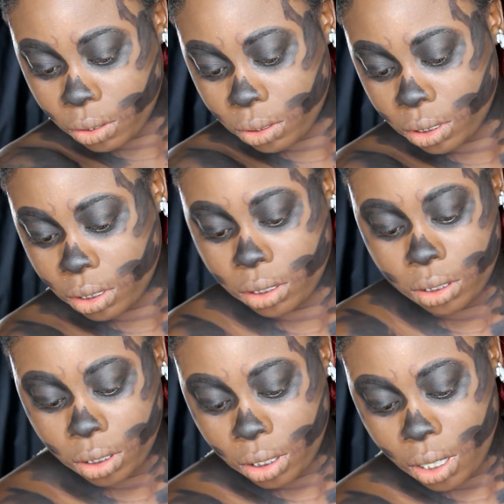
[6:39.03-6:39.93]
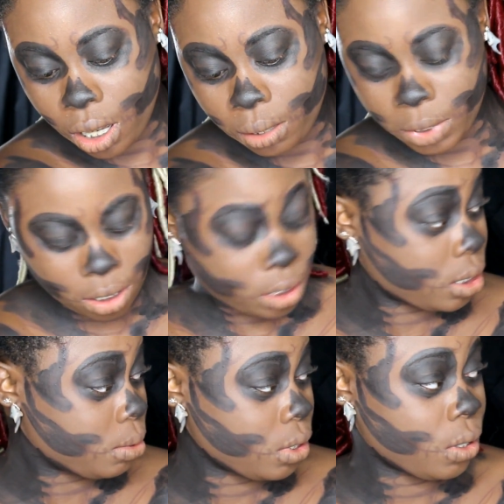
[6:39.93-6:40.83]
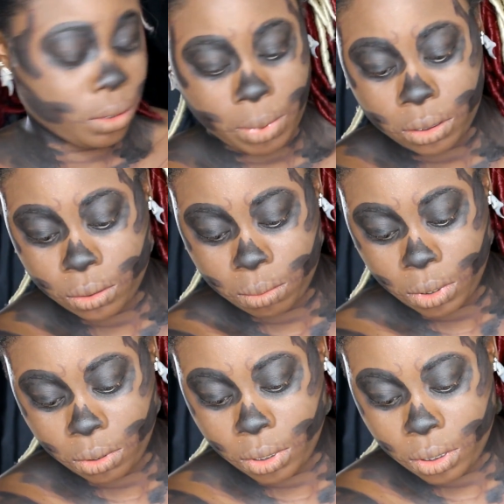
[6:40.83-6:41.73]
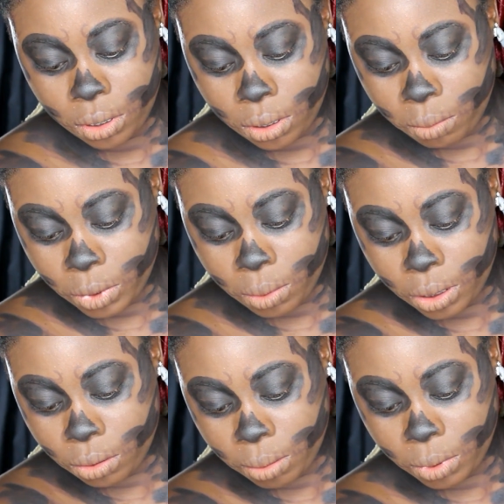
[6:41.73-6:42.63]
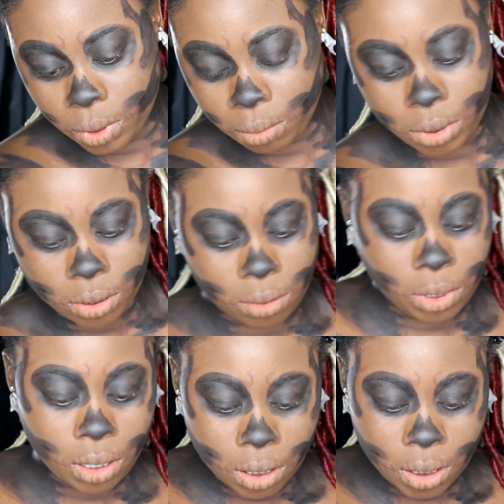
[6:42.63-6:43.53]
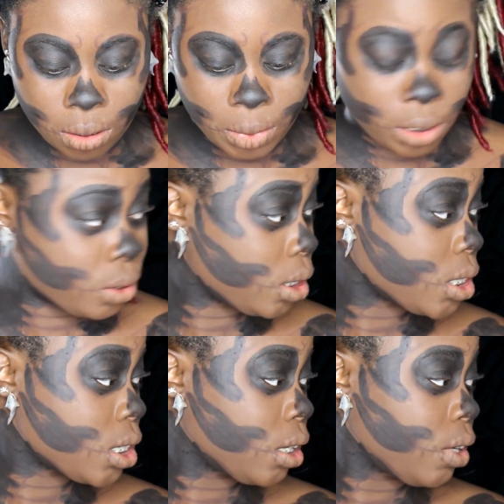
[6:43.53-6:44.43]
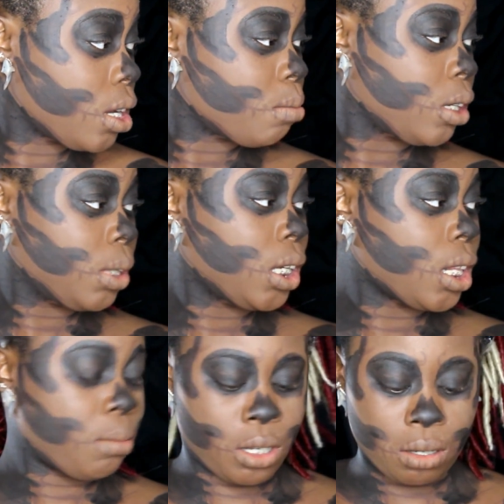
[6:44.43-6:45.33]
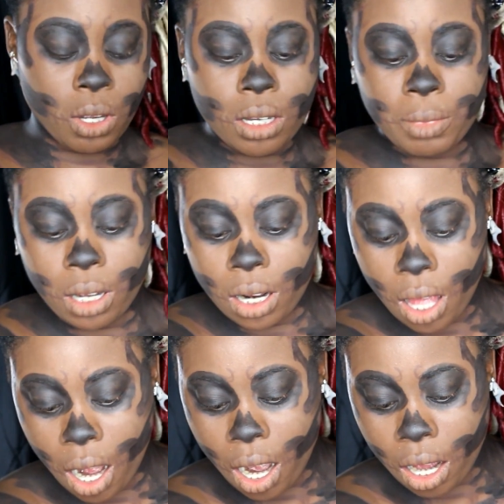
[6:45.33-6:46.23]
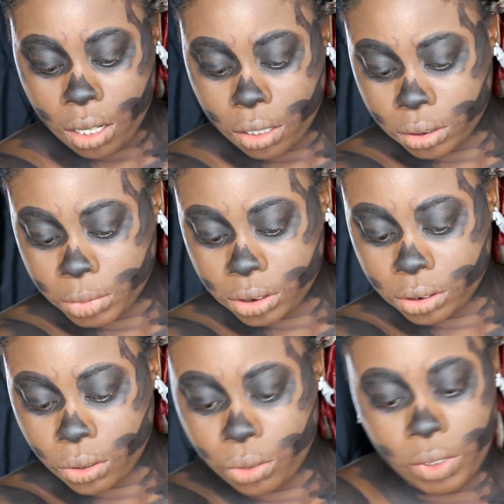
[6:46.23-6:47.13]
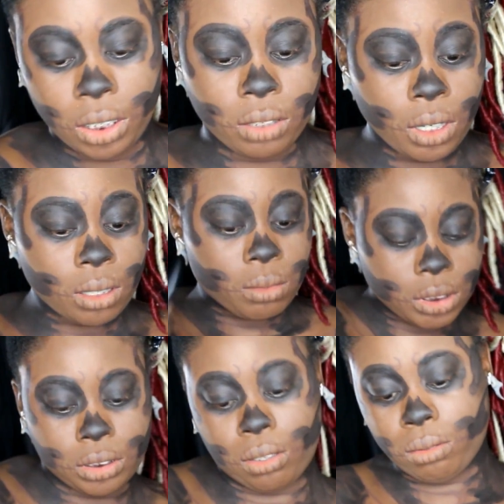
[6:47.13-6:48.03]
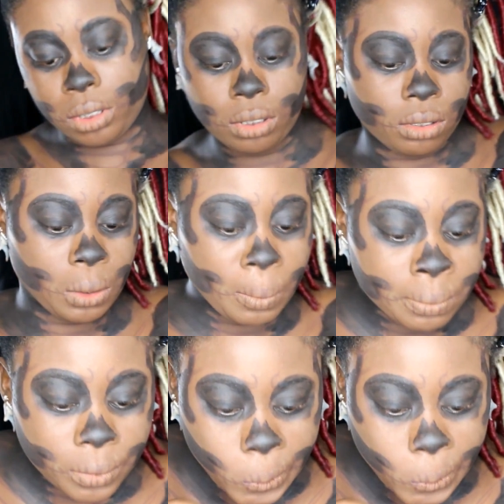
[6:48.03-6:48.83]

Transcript: I walked in the gas station with this look on because I didn't have time to wash it off and I wanted a snack. I scared the cashier. There was a cop in there too.